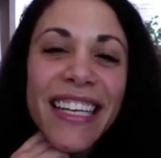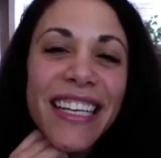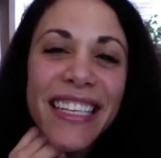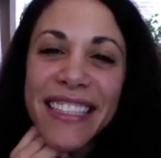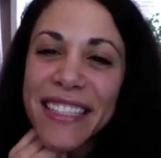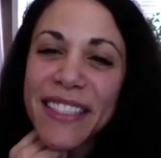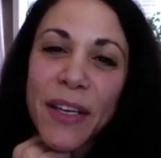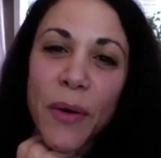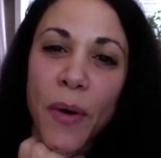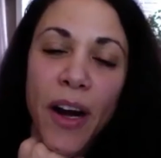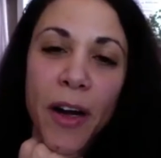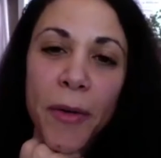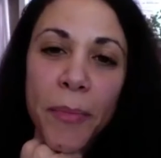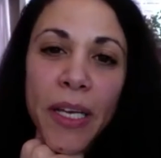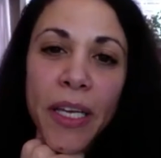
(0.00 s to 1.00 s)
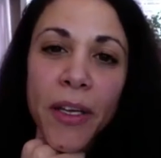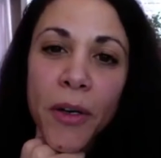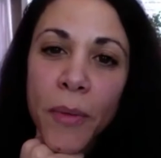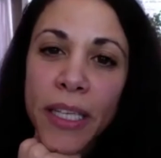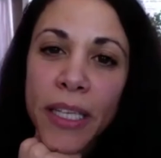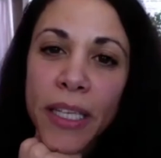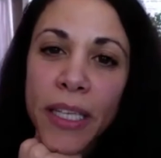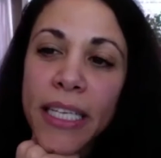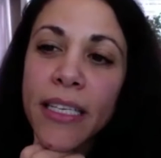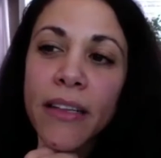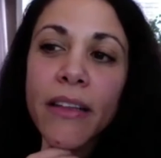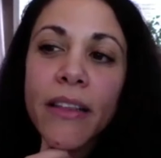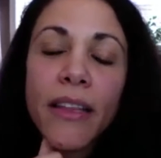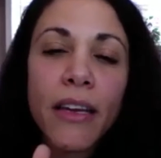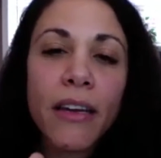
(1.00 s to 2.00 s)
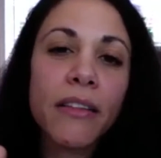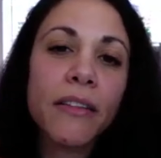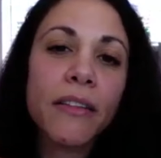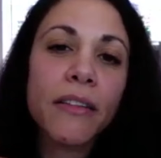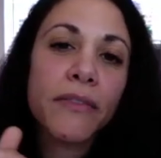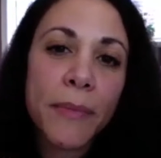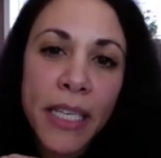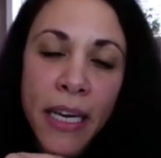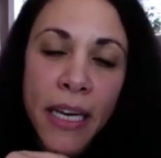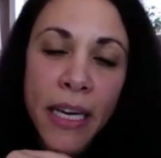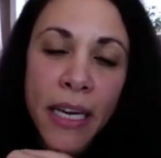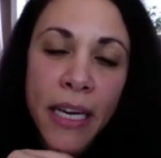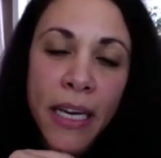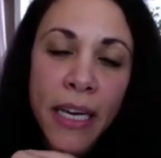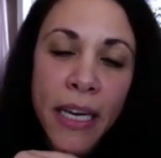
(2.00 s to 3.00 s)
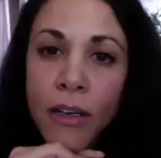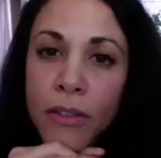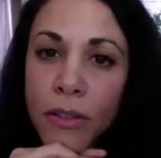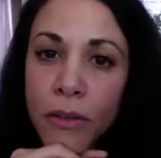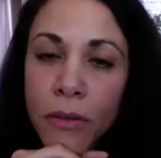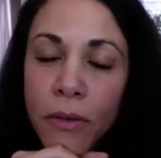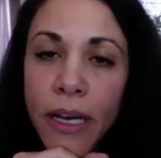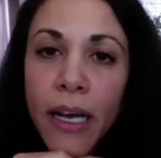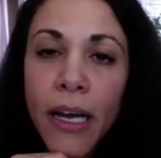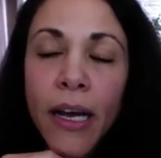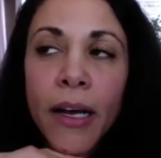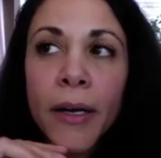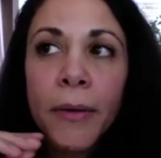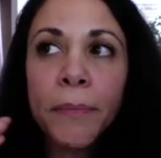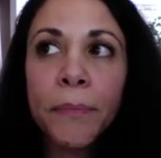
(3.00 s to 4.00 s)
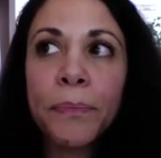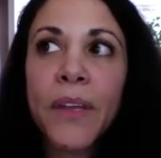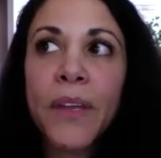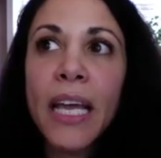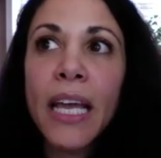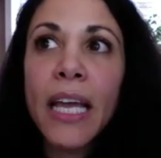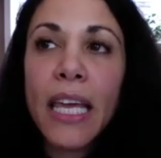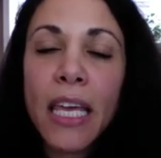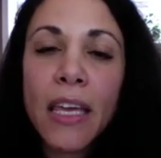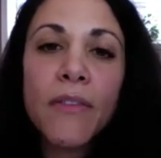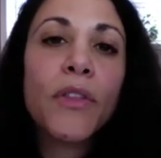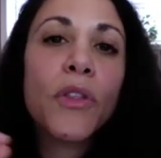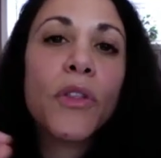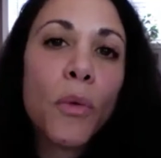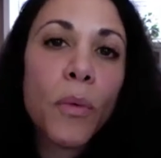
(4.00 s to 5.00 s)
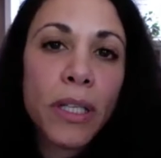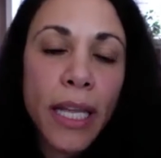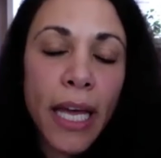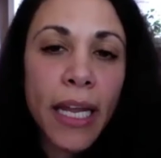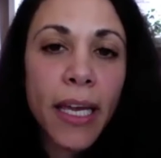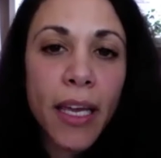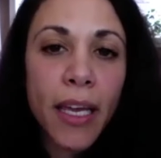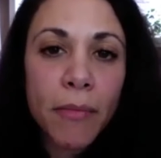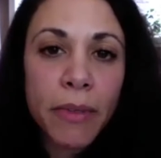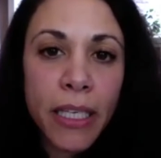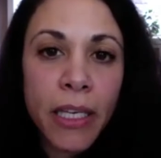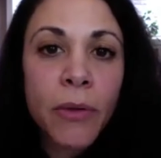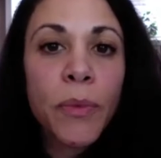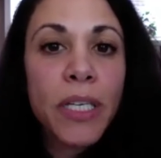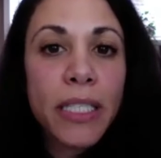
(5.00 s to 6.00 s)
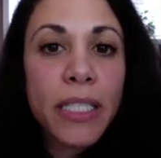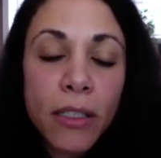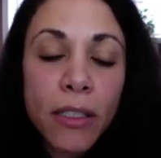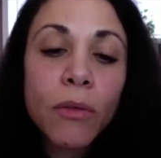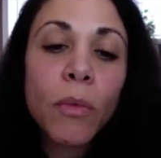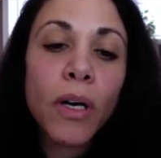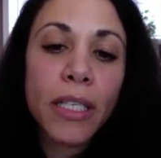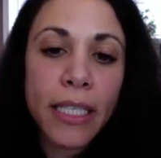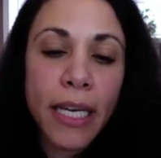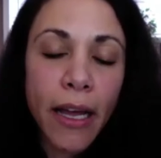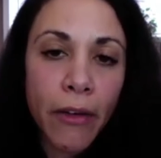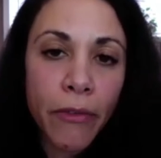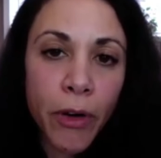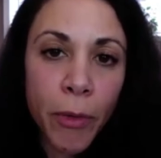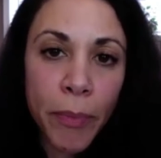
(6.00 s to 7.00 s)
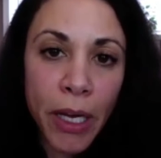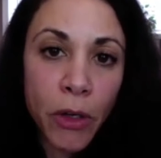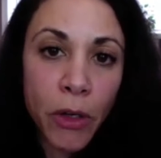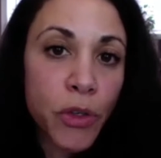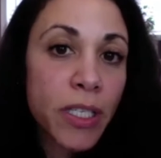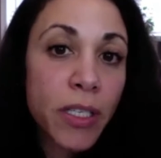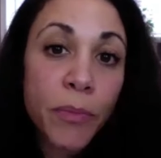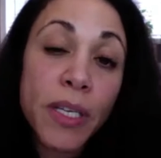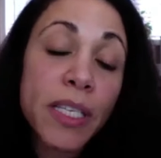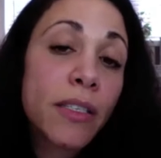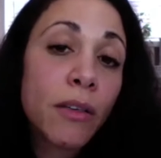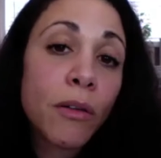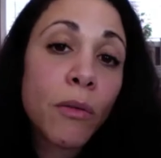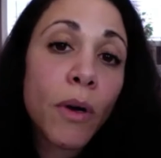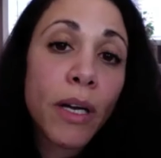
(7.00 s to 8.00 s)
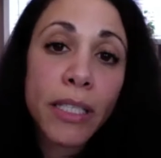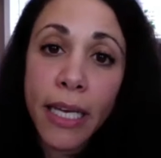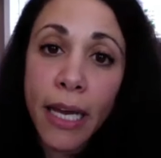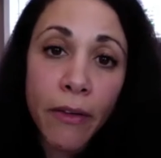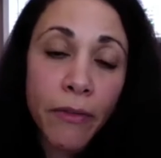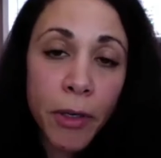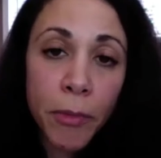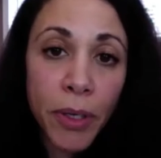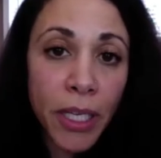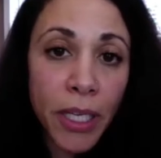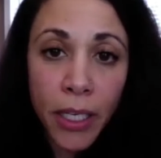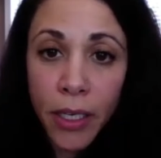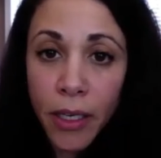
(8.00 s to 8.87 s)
It's so hard. But you know what? That's another thing on the flip side of that is also, even though we're letting him lead, we still want to have our boundaries and we still want to have an opinion.